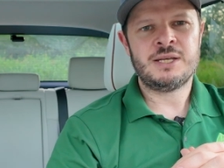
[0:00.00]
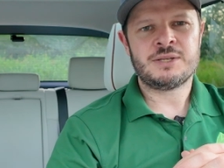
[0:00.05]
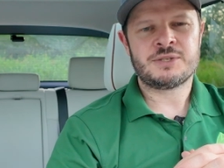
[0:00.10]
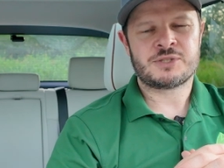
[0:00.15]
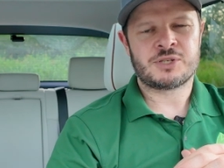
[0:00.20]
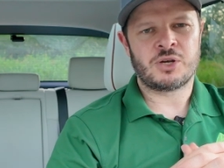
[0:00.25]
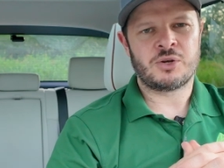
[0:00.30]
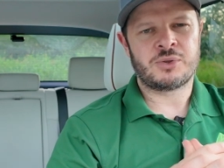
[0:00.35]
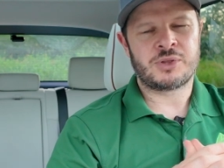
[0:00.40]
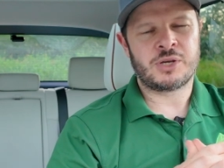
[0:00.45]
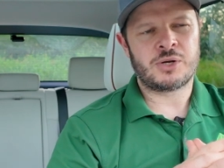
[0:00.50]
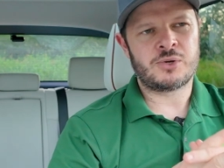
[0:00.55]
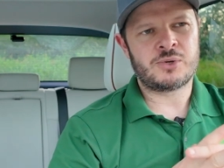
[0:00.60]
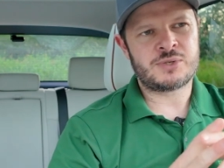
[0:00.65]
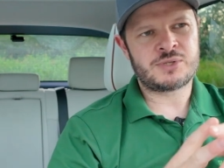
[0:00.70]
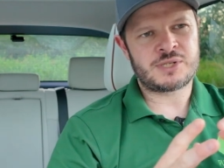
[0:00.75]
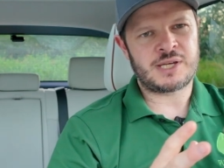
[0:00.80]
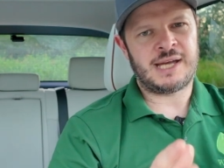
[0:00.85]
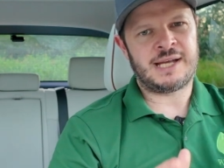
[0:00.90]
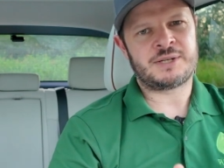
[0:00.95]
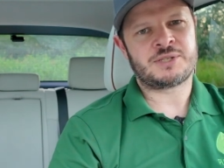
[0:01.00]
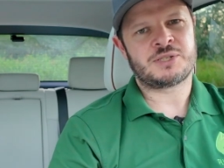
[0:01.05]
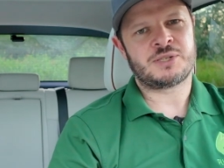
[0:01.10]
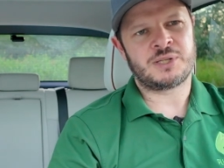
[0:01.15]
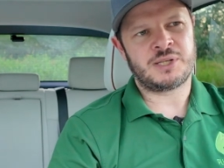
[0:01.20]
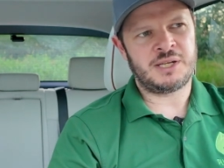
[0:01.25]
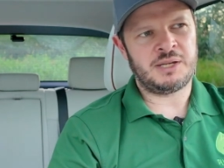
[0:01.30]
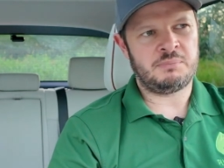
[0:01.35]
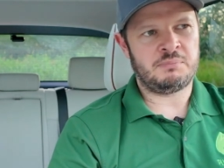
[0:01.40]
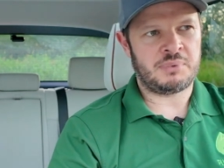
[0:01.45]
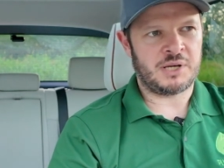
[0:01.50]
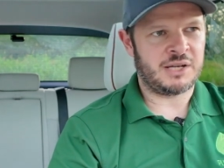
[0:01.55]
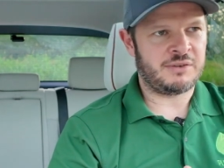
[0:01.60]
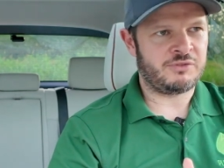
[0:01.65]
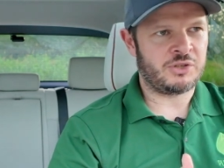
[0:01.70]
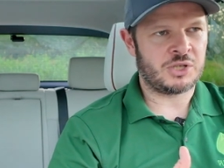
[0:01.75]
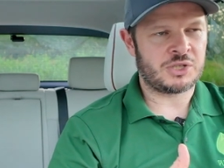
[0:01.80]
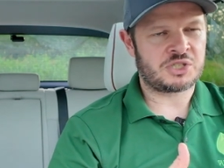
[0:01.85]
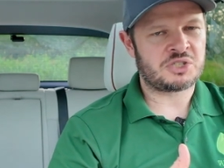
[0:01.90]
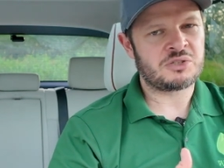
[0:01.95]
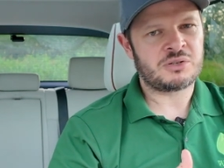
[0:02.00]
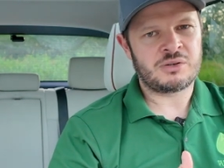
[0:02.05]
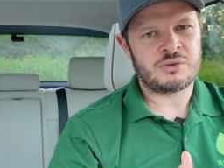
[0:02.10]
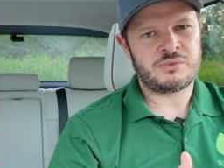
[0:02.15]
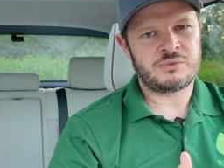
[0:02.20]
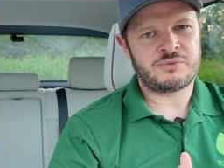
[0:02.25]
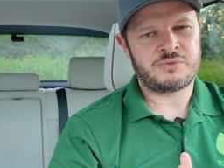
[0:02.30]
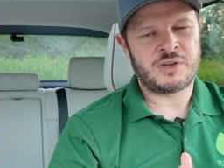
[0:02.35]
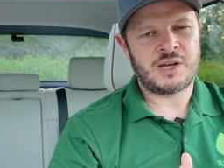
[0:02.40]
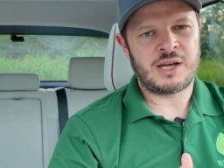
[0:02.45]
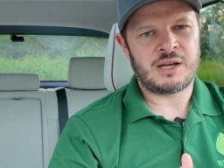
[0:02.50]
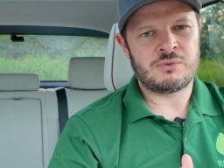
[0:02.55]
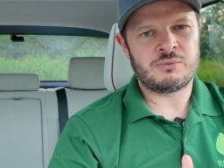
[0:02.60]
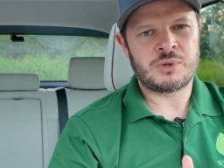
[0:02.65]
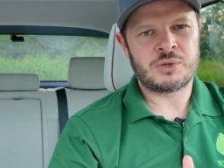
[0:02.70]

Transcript: So those actually, by virtue of uh,